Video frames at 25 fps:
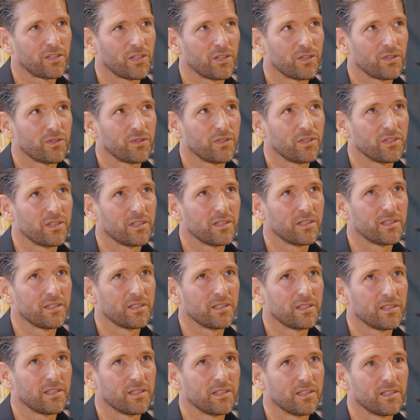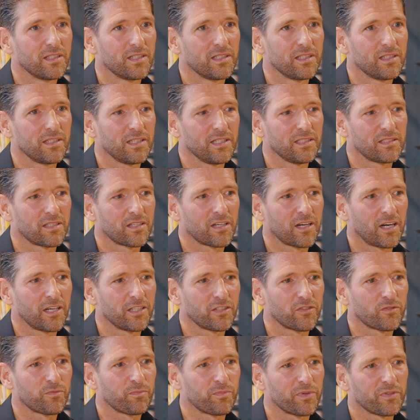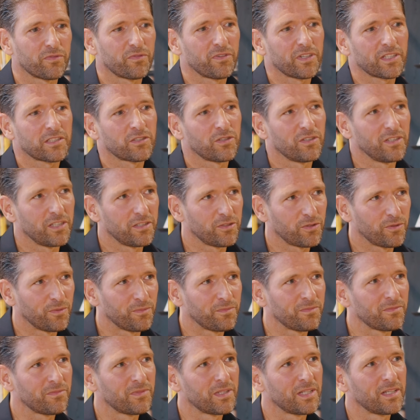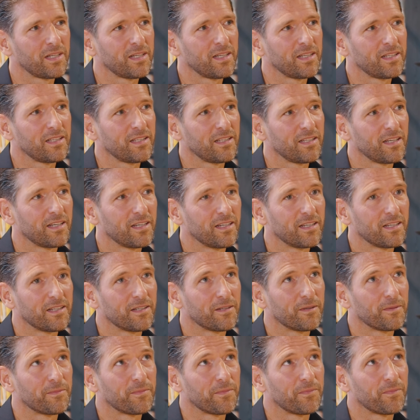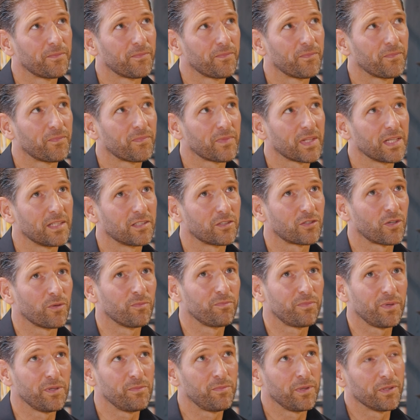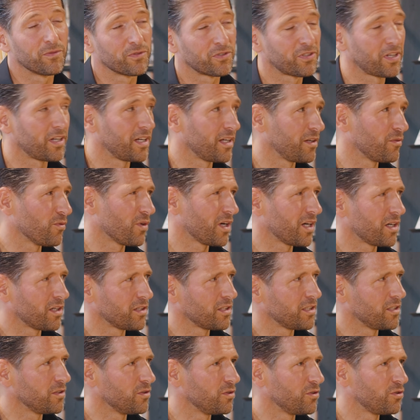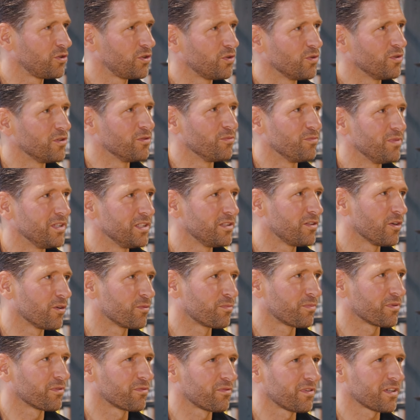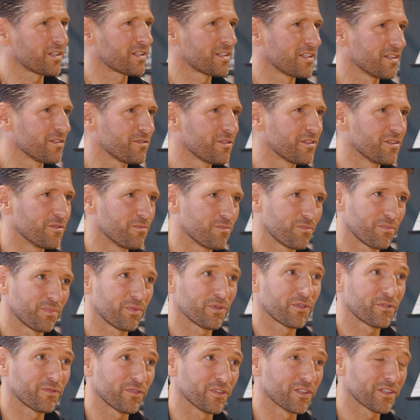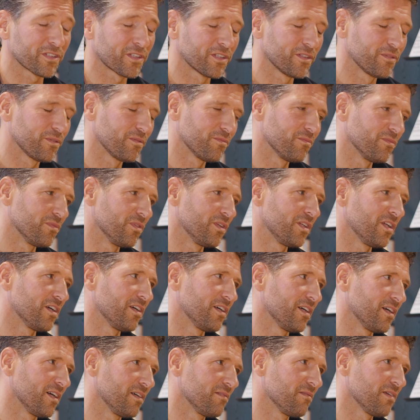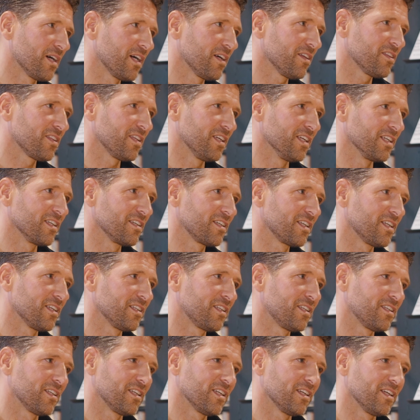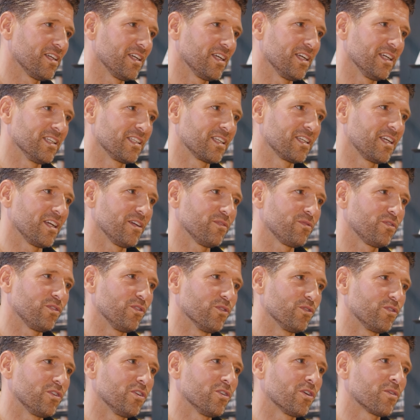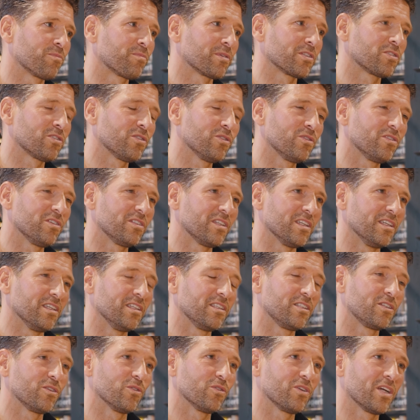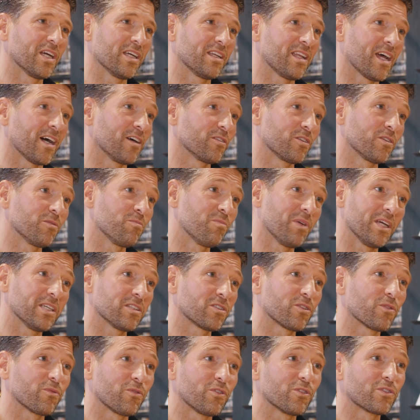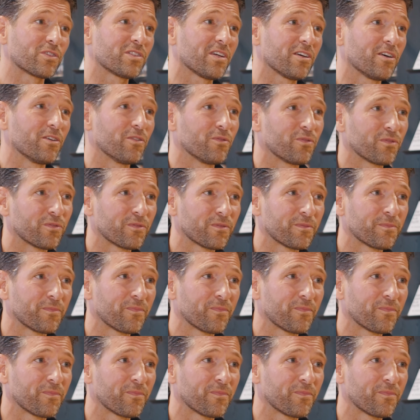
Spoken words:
so it's a kind of perfectionism. Some people will say, well, you shouldn't be so perfect. But I think that it gives you the opportunity to get out the best of yourself.